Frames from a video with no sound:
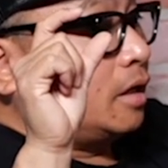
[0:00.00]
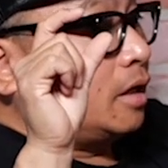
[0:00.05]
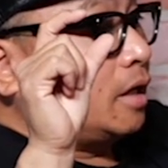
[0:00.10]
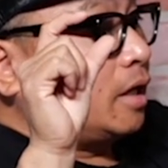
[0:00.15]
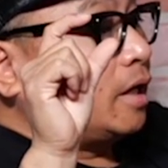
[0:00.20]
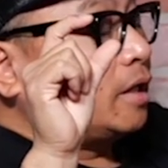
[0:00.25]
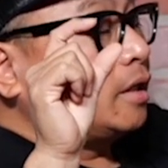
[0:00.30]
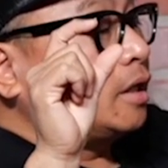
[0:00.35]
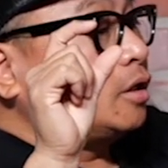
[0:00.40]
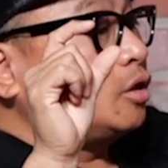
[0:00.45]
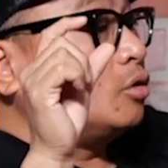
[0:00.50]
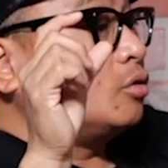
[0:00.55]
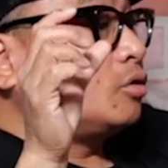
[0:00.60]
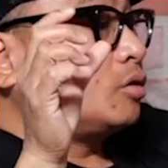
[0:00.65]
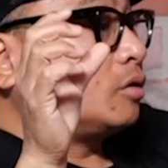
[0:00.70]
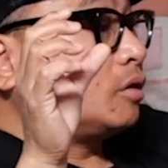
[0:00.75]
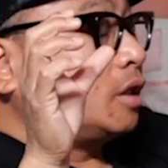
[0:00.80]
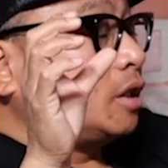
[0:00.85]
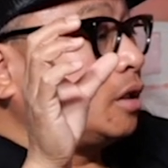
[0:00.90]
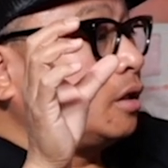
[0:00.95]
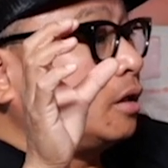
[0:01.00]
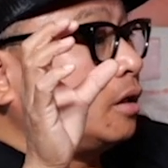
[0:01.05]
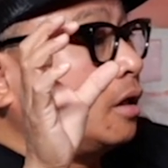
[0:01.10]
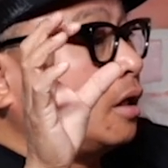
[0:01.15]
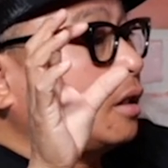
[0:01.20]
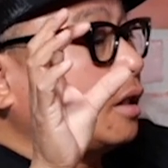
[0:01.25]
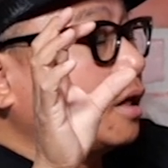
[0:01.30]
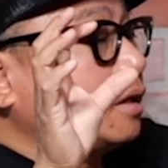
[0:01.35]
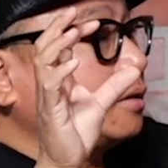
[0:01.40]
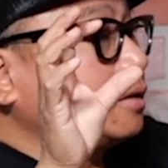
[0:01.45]
And then usually, a
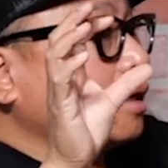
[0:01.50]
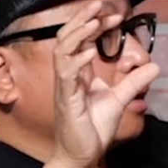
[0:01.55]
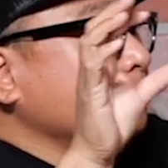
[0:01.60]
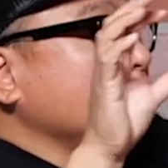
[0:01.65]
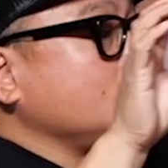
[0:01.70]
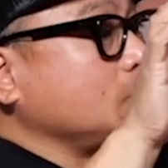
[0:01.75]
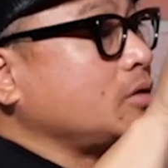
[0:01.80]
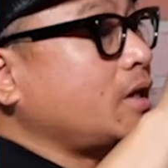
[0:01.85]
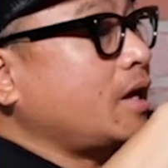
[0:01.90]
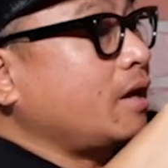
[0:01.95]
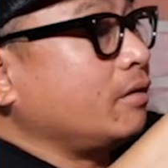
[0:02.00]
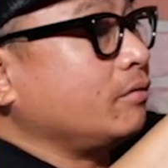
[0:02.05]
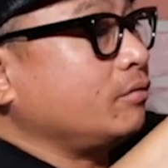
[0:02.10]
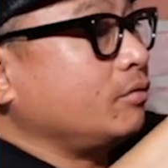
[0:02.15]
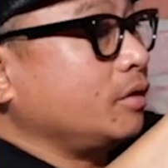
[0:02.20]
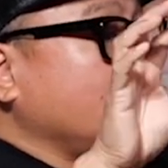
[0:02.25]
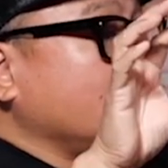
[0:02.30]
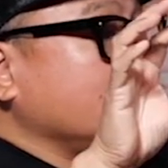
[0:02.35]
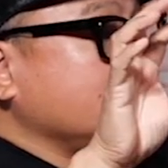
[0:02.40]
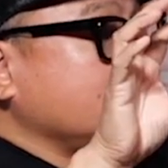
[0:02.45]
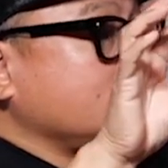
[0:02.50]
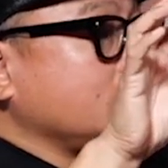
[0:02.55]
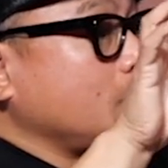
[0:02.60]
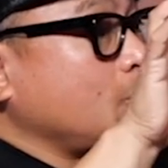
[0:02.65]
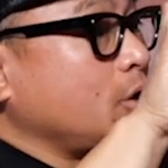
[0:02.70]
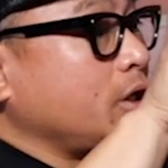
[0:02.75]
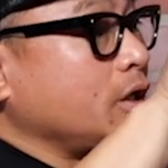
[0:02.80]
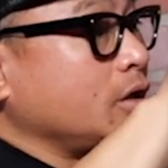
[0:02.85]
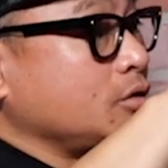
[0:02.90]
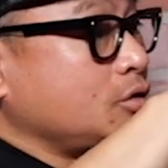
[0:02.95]
lot of times you'll have
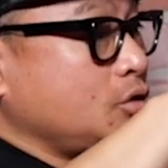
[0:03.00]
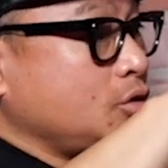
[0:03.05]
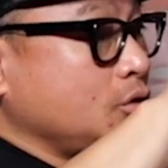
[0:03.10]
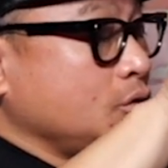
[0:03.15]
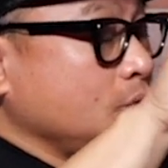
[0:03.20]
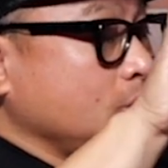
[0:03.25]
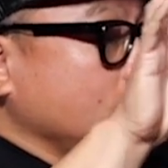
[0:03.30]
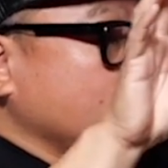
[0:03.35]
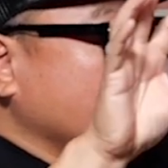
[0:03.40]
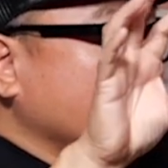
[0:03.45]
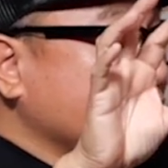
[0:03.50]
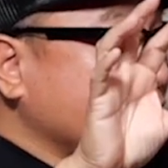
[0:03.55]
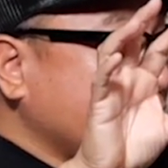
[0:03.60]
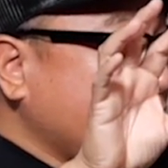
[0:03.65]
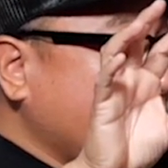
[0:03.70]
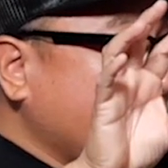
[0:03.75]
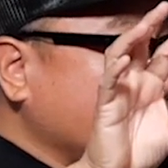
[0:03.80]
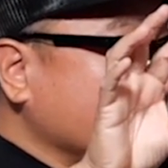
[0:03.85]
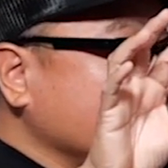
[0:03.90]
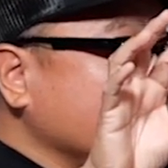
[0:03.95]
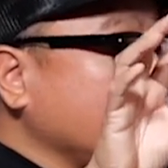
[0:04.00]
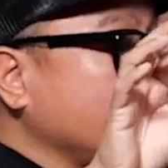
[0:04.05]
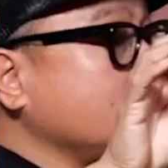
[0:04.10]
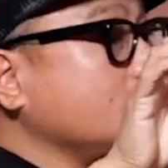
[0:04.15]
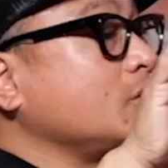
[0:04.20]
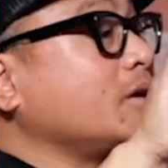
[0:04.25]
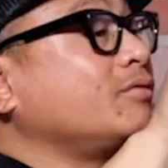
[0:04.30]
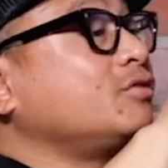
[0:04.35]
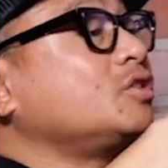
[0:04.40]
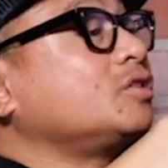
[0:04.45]
someone else do the sound, and
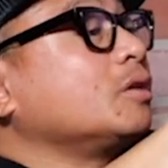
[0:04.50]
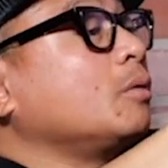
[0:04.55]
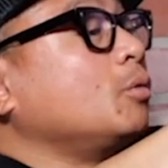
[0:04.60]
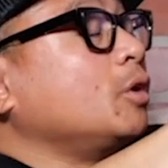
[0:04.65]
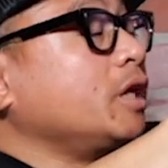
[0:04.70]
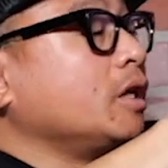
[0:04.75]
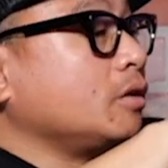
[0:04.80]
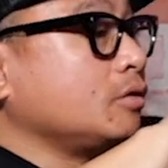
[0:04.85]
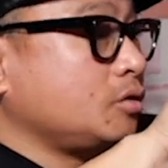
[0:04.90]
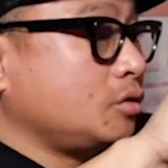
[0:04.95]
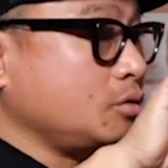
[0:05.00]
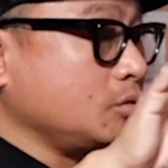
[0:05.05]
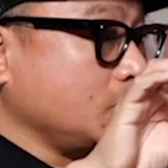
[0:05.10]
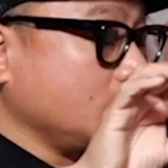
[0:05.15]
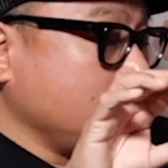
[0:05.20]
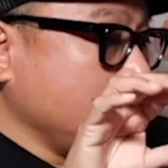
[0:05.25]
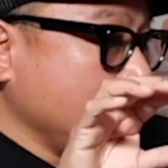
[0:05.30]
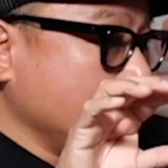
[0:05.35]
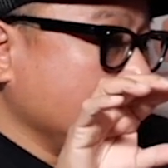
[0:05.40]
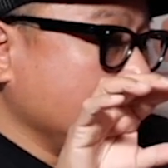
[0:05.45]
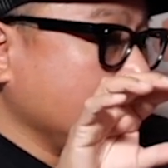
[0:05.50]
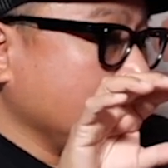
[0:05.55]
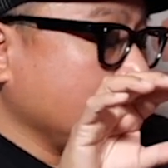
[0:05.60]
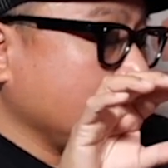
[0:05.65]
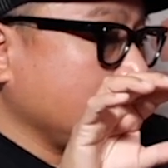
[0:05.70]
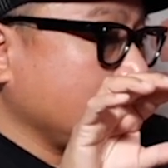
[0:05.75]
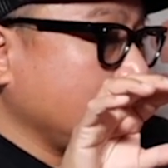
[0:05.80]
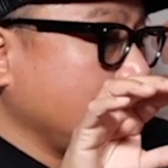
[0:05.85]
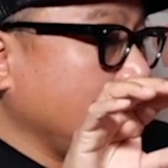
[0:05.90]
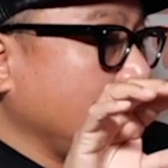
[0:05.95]
you have someone else do the
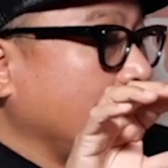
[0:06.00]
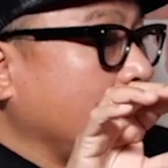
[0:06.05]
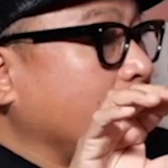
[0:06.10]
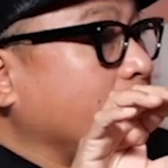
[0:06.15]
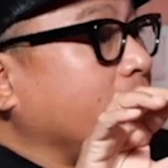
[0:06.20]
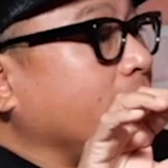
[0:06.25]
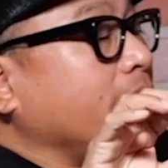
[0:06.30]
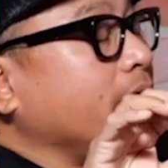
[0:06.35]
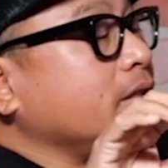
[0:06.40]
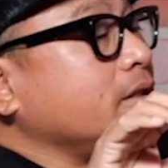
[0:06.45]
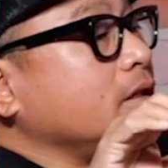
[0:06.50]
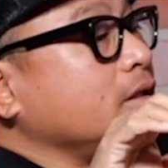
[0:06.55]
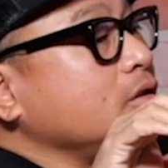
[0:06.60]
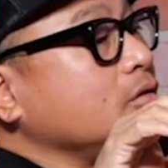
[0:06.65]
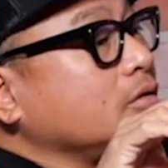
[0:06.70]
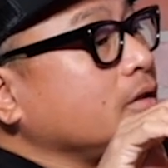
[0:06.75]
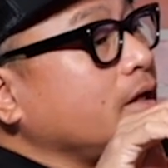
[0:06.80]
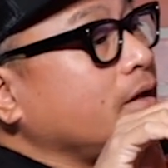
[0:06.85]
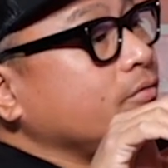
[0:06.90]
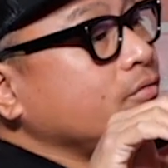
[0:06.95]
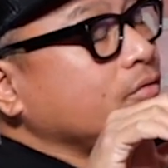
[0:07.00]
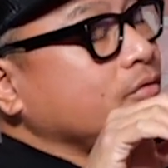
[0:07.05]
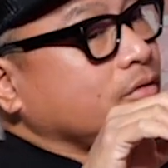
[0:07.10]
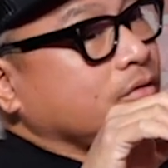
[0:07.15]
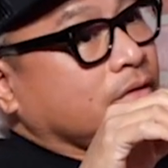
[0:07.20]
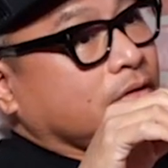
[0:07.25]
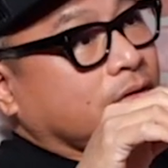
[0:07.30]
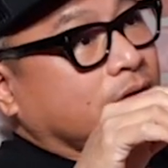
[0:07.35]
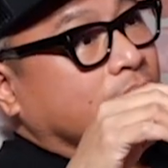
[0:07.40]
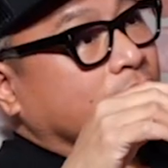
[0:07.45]
music, and then you'll have,
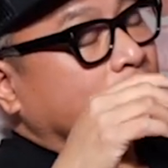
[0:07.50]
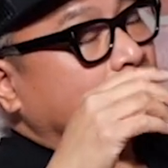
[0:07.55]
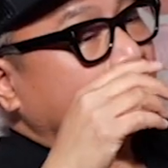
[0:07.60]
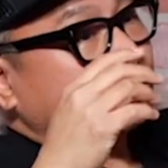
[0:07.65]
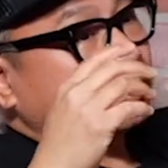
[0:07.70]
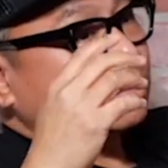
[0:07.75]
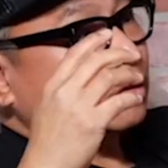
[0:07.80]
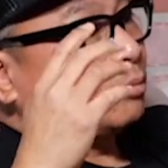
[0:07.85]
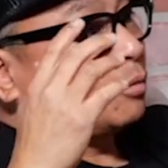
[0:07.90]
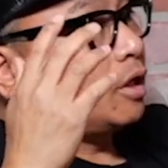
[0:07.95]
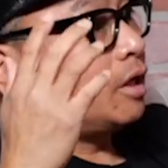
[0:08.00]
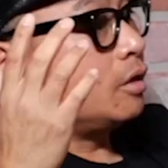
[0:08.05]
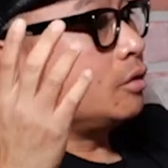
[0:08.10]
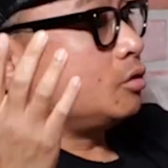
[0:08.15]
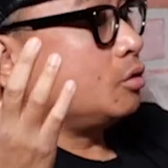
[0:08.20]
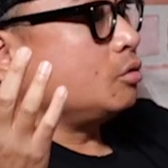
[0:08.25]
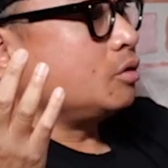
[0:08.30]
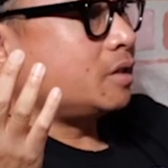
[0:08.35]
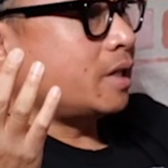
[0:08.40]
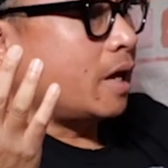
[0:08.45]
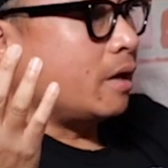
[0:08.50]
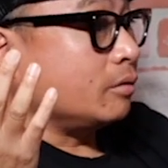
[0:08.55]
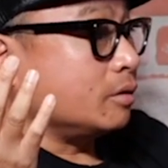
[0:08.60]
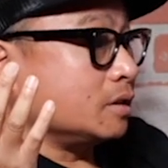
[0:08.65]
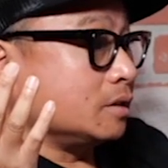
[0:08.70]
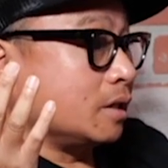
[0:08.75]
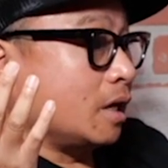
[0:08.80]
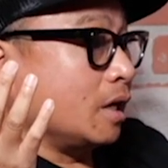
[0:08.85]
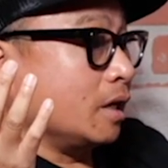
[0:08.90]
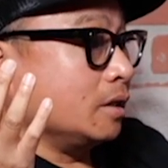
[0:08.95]
you know, someone else do sound
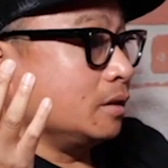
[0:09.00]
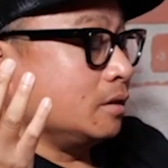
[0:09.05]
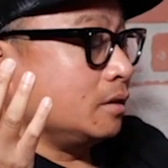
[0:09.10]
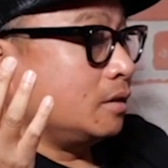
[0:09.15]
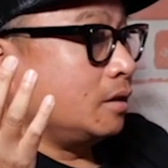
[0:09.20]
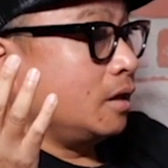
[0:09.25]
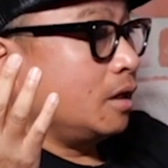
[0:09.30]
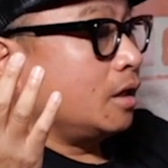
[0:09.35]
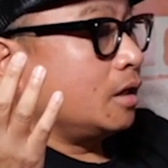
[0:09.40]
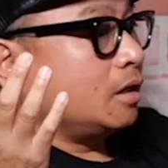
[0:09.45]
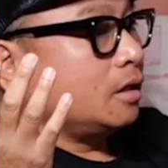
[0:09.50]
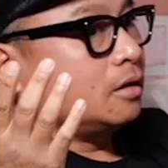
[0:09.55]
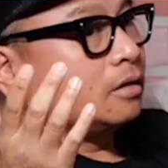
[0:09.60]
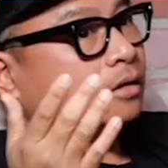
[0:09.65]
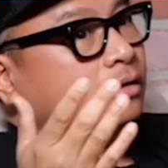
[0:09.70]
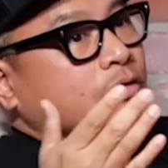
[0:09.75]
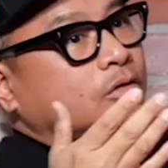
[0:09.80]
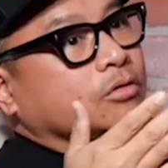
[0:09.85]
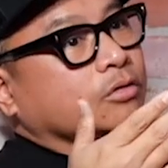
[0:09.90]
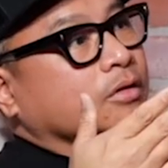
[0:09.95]
design, and then you'll